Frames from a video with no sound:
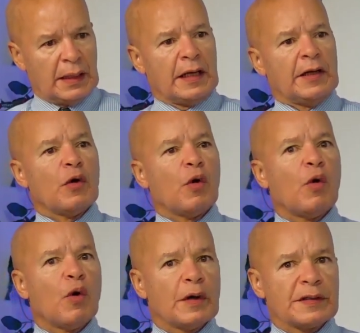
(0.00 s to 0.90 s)
in
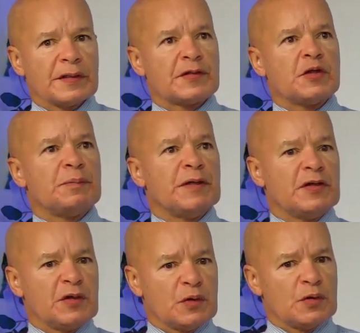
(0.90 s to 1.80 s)
order to be
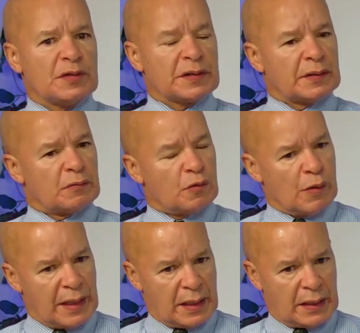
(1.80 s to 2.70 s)
used in
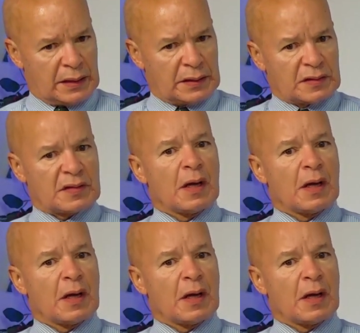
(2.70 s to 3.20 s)
ways